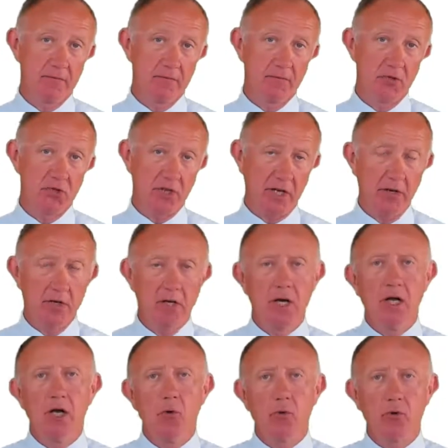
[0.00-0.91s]
So
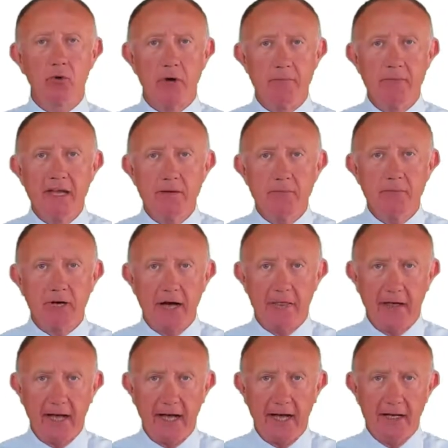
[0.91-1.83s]
what do I mean by
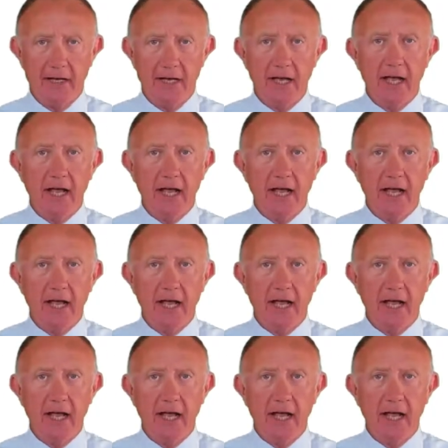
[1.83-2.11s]
that?